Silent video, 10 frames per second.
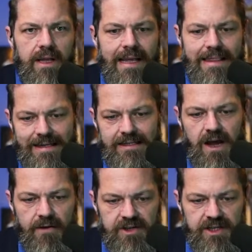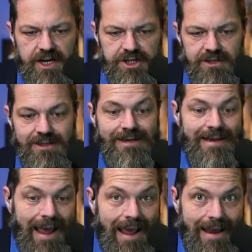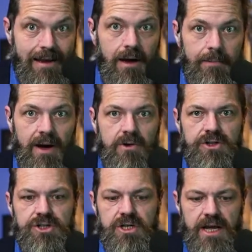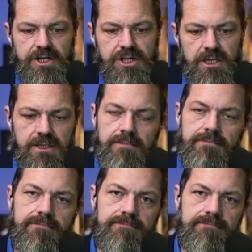in this conversation today about Christian nationalism?